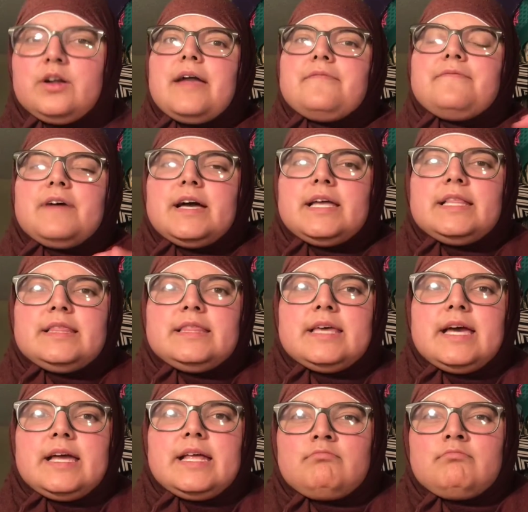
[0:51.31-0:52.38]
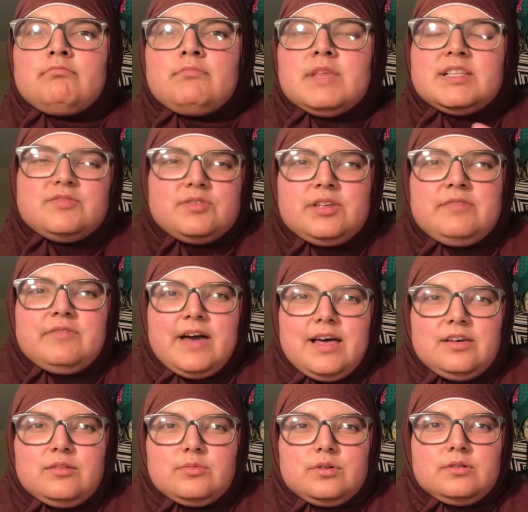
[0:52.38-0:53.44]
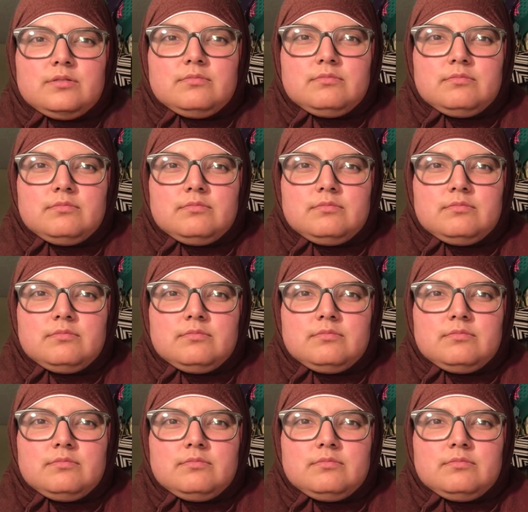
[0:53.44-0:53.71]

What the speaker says: I find that it's really valuable.